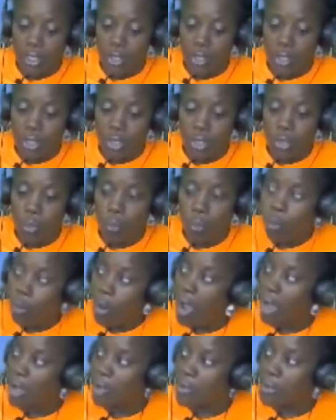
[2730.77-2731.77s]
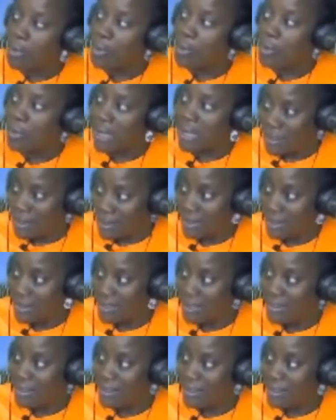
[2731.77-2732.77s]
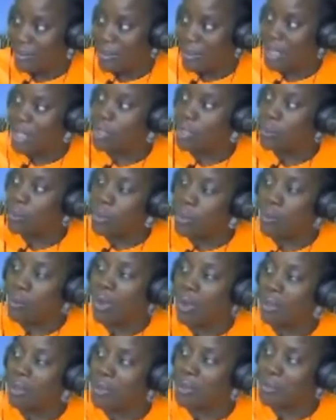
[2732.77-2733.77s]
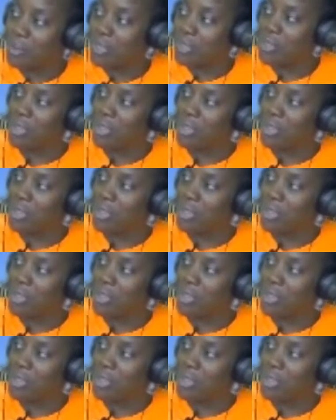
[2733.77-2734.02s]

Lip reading: you walk through it, because when you walk through it,